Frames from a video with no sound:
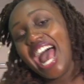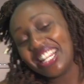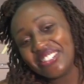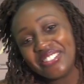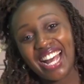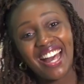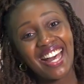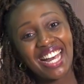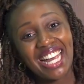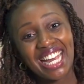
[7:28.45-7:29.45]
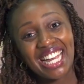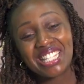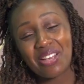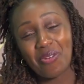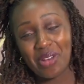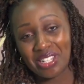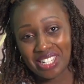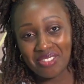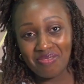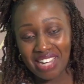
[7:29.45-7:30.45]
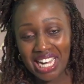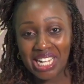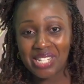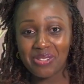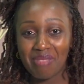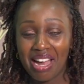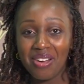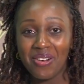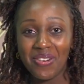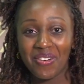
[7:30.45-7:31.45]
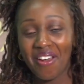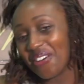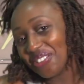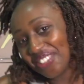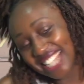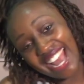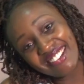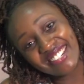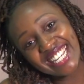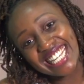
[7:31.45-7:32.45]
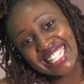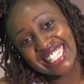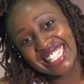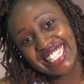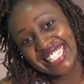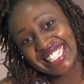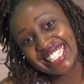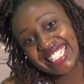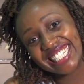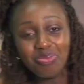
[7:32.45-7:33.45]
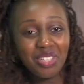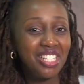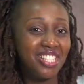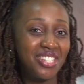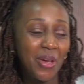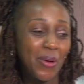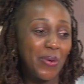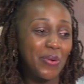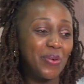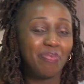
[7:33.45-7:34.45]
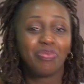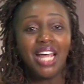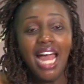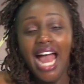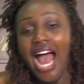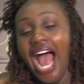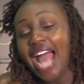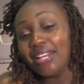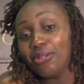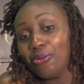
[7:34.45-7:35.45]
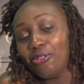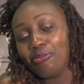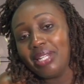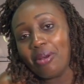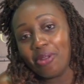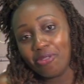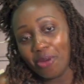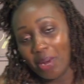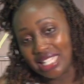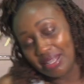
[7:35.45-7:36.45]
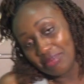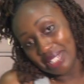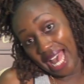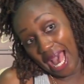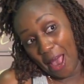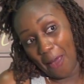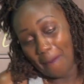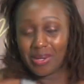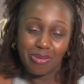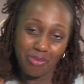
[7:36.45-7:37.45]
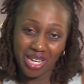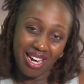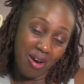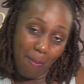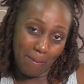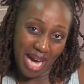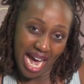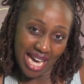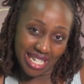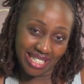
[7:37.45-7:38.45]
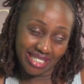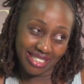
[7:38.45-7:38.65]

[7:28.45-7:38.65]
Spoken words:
Hello guys, welcome back to my Oral Health Diaries. So, I know we've been away for quite some time, but we are back.